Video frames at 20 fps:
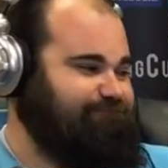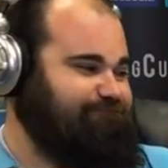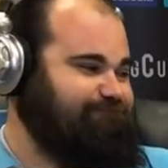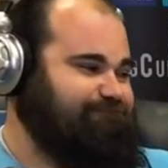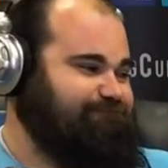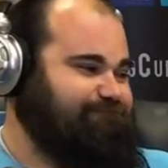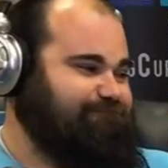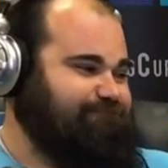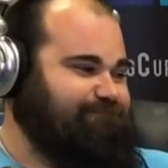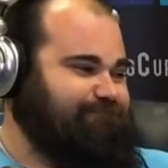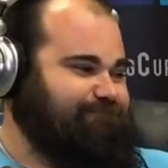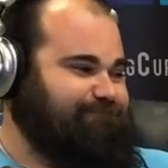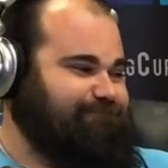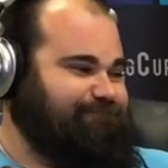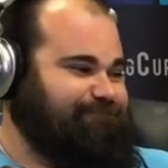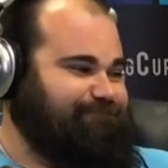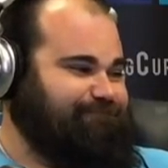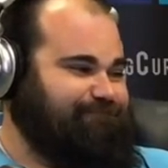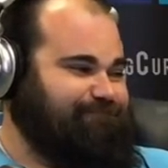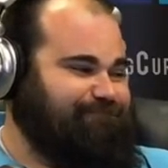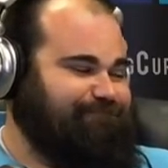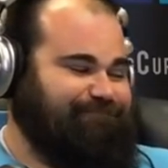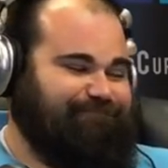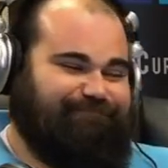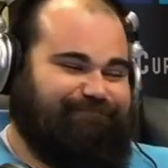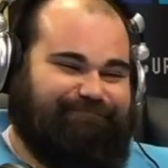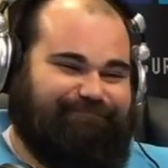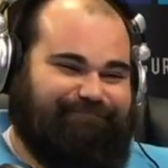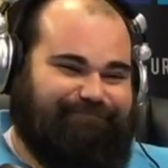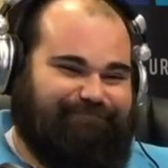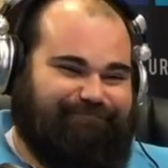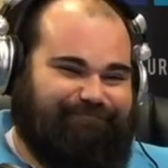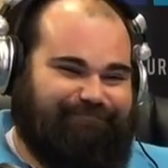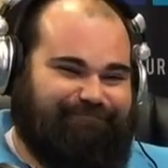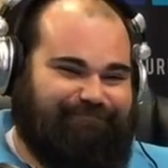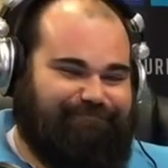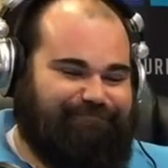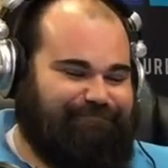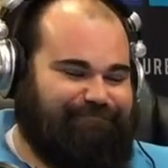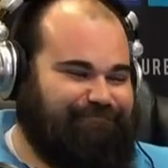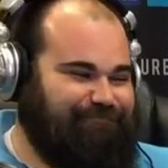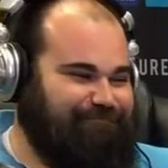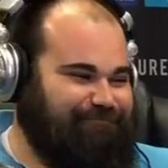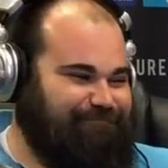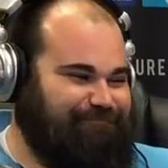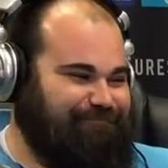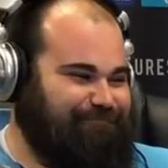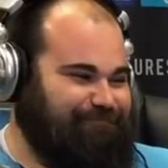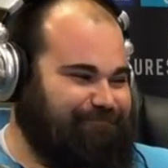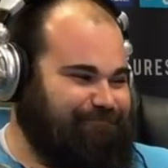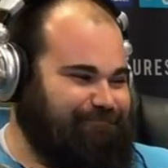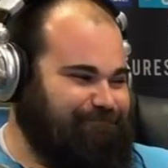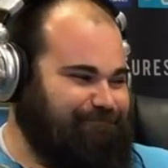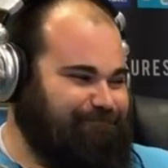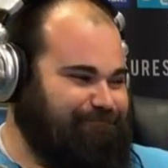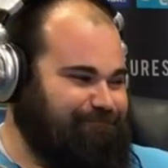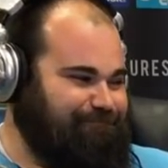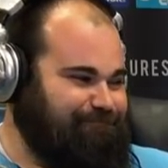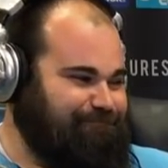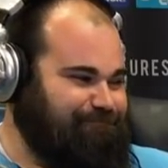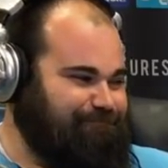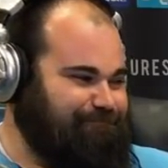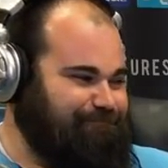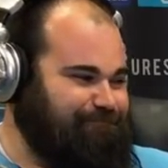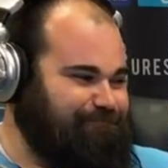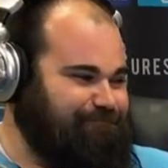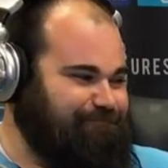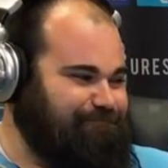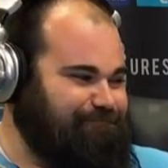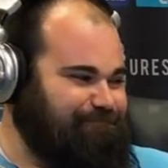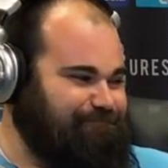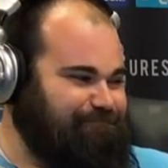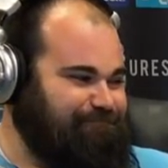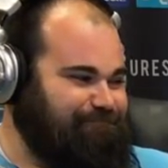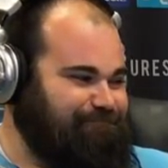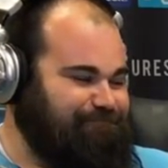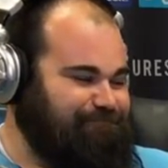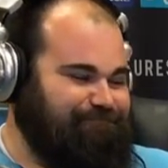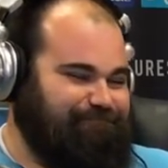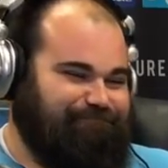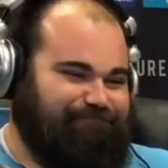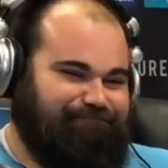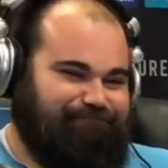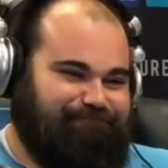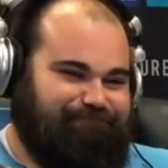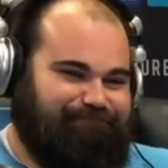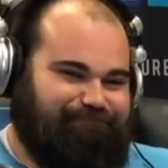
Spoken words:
[no speech]